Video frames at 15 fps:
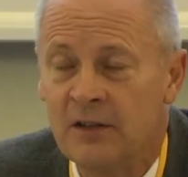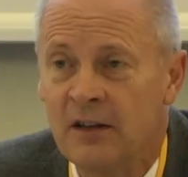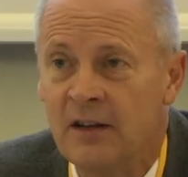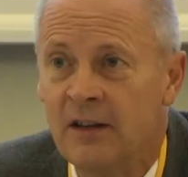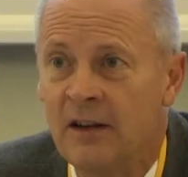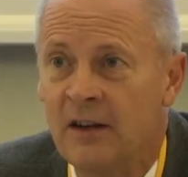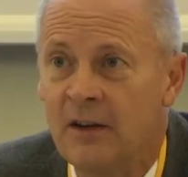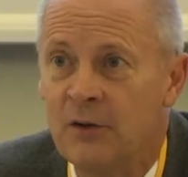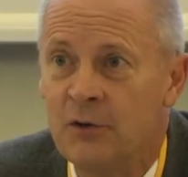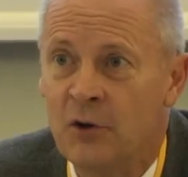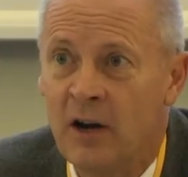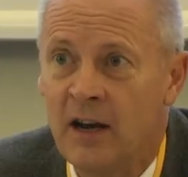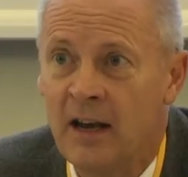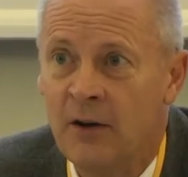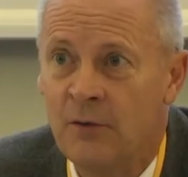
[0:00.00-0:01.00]
to
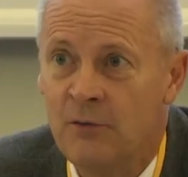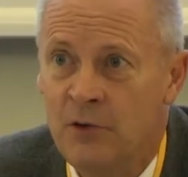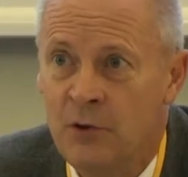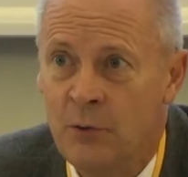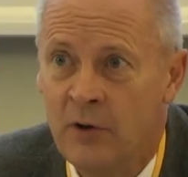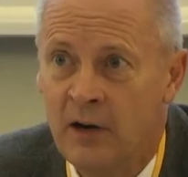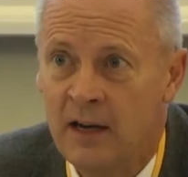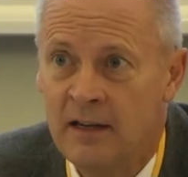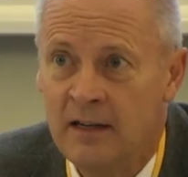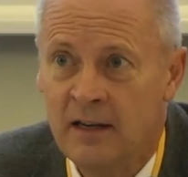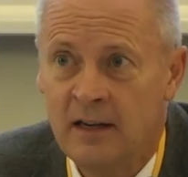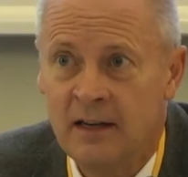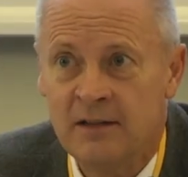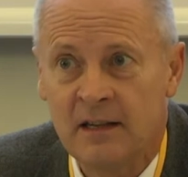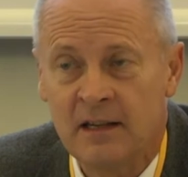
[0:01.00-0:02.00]
try out new
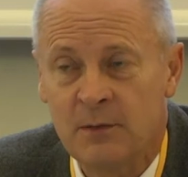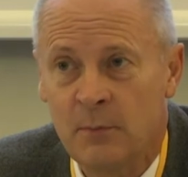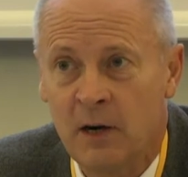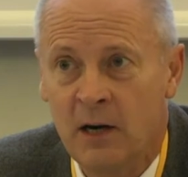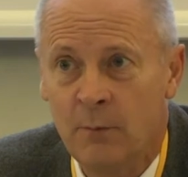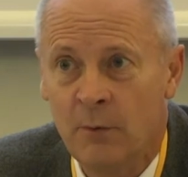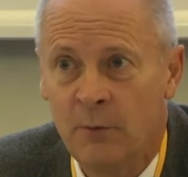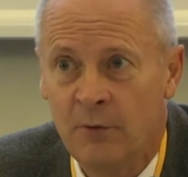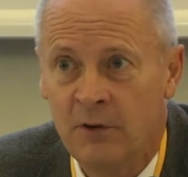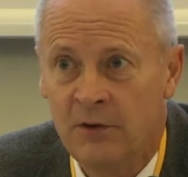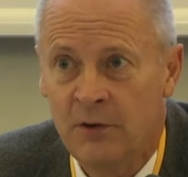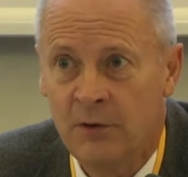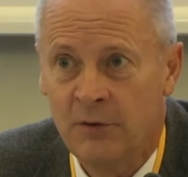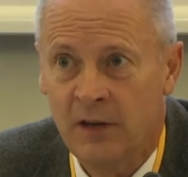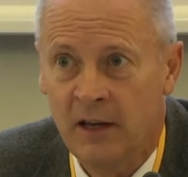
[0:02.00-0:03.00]
ideas, experiment with
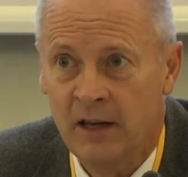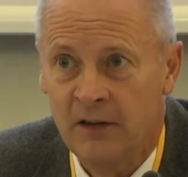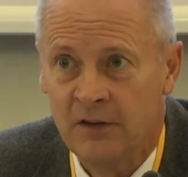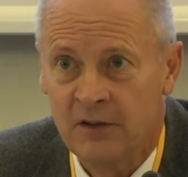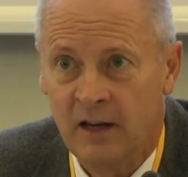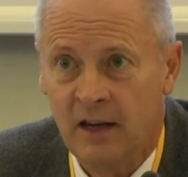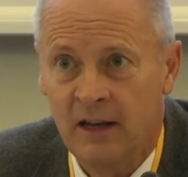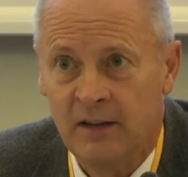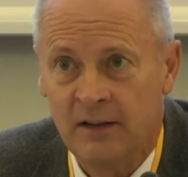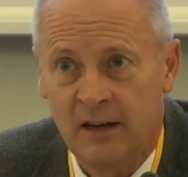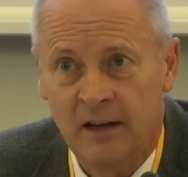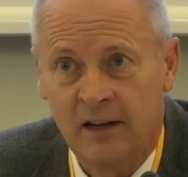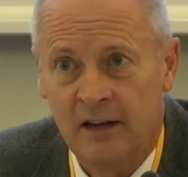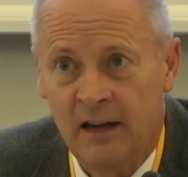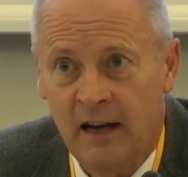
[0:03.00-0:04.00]
new things, and
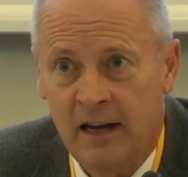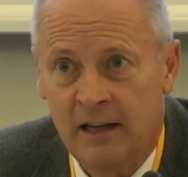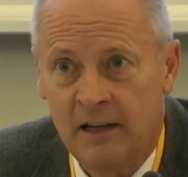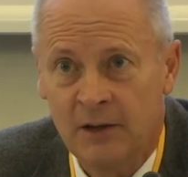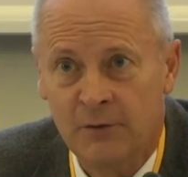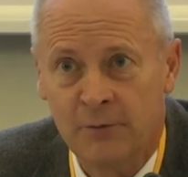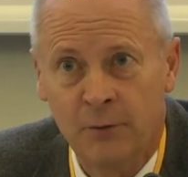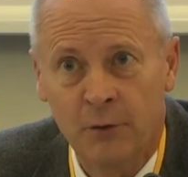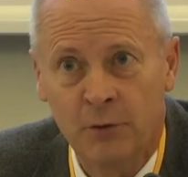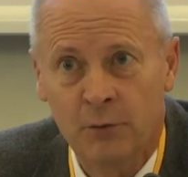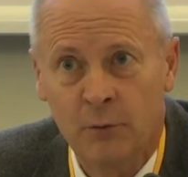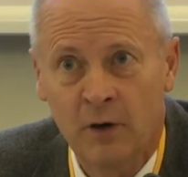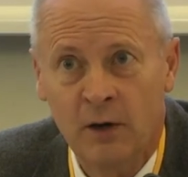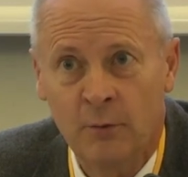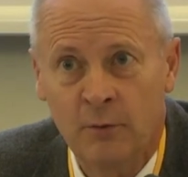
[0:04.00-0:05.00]
ALIAS
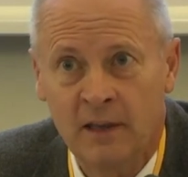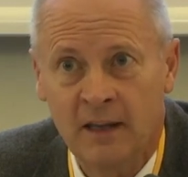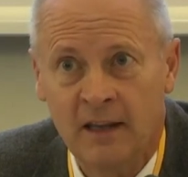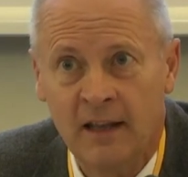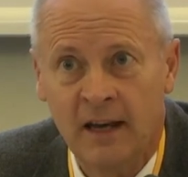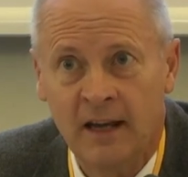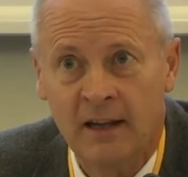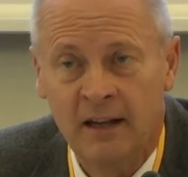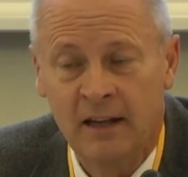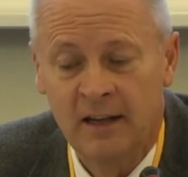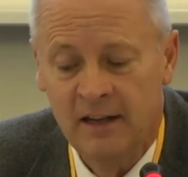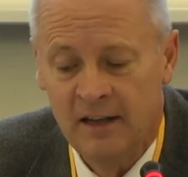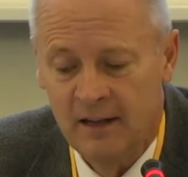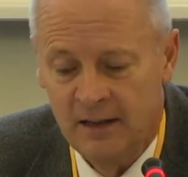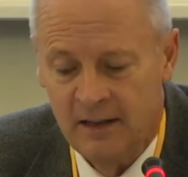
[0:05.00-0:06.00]
falls well within
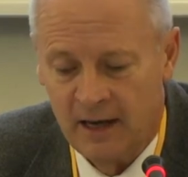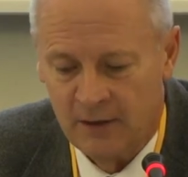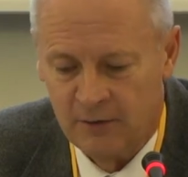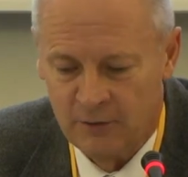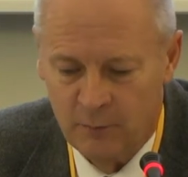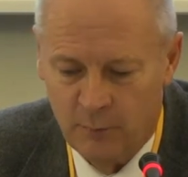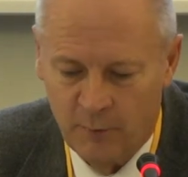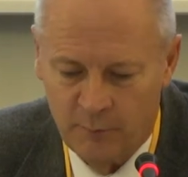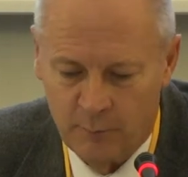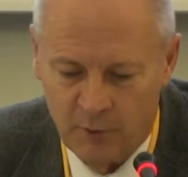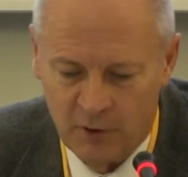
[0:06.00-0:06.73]
that group of